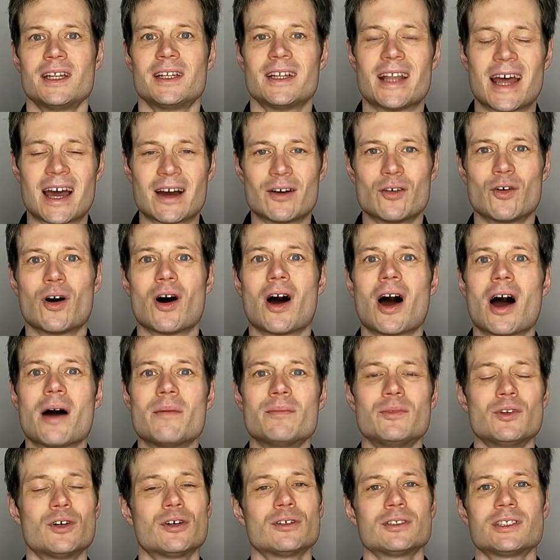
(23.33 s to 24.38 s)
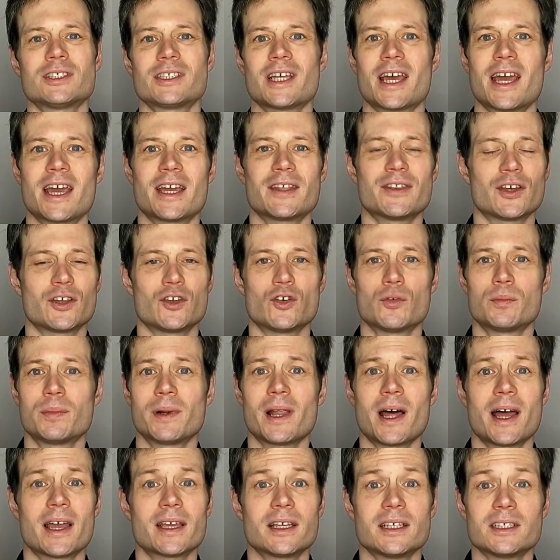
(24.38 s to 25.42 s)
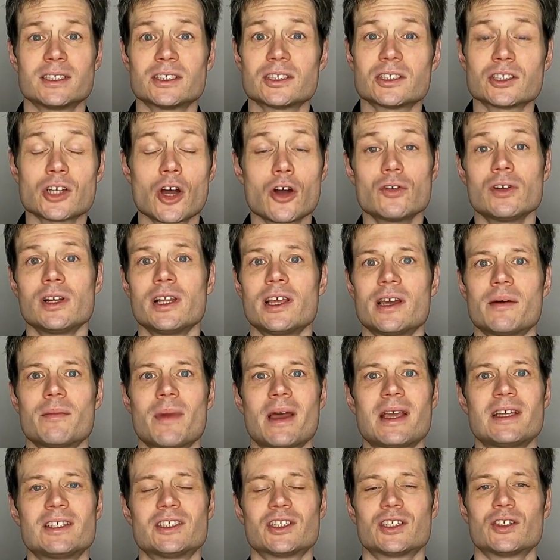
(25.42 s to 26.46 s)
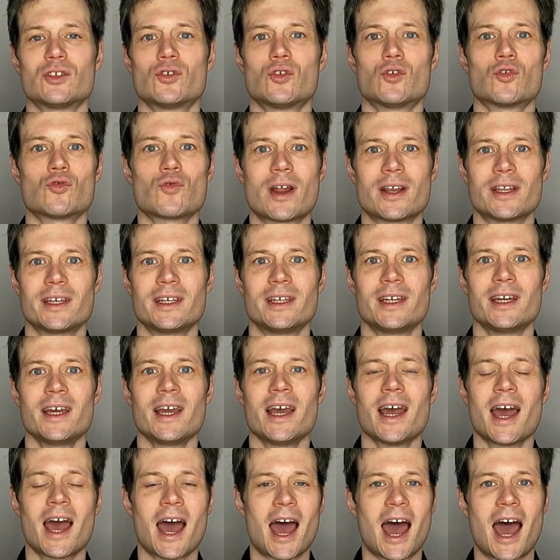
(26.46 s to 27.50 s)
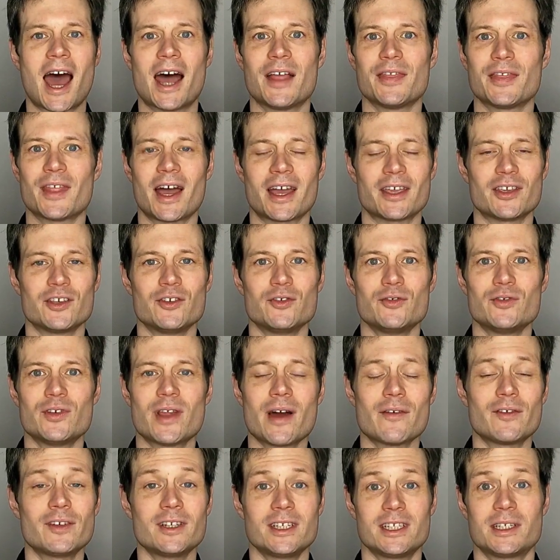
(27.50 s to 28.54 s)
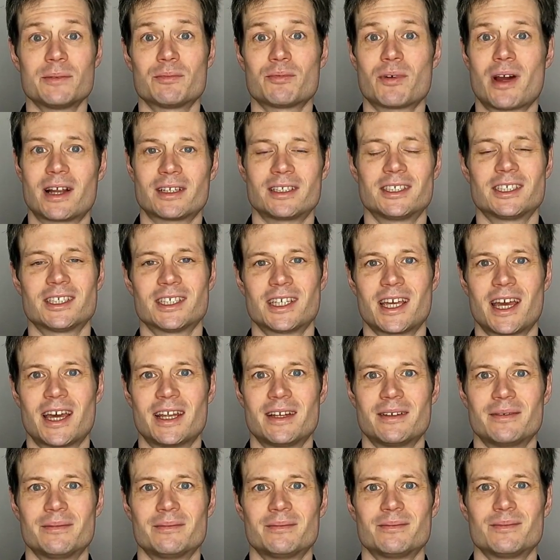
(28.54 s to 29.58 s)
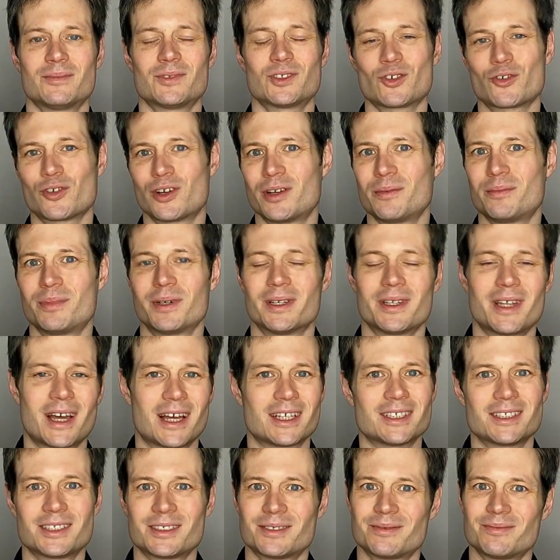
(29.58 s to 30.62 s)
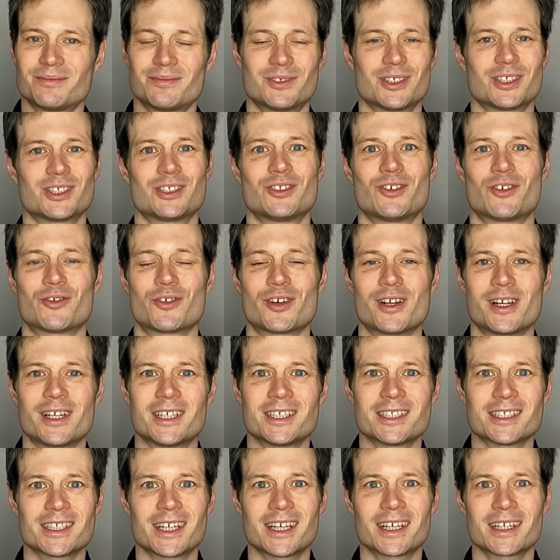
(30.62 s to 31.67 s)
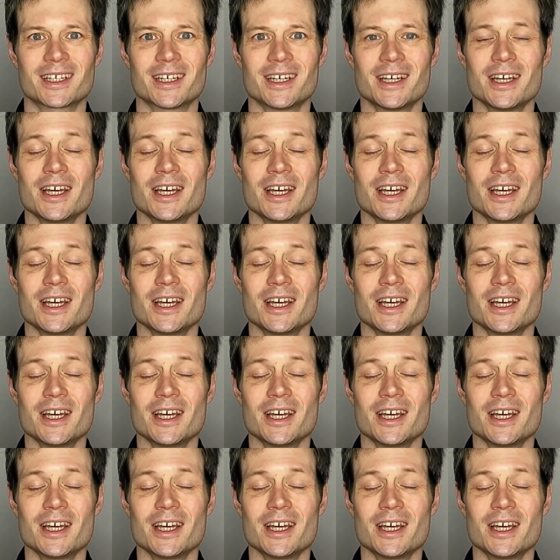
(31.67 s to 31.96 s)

Now, I'm not saying that your playing is totally amazing already and that you never need to practice again. Sorry, but that's just not realistic.